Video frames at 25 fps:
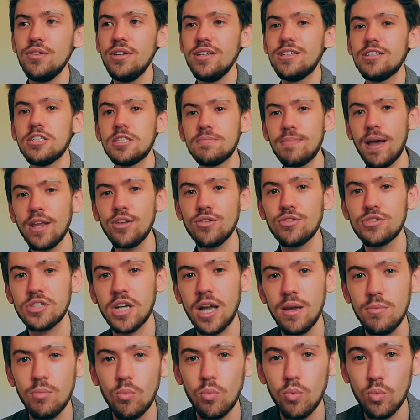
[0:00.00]
You need to spend your
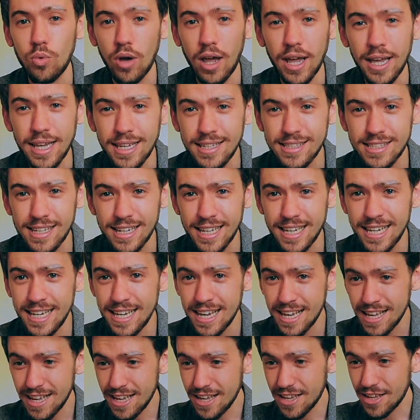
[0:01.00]
time
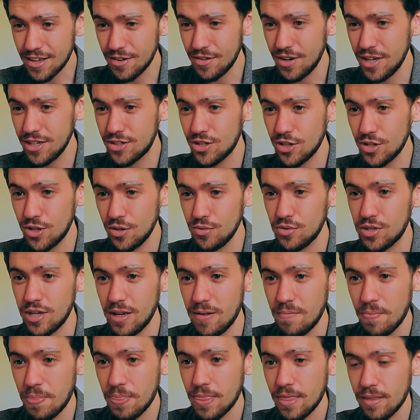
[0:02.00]
wisely, you need to use
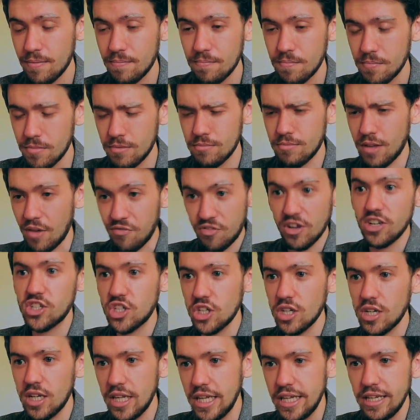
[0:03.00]
it
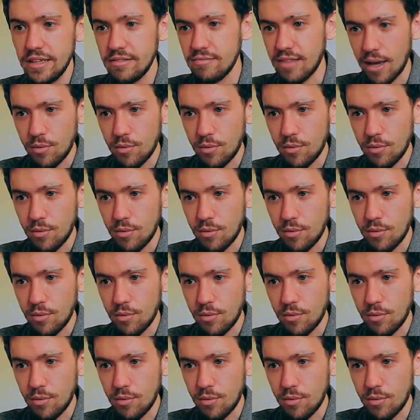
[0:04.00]
efficiently.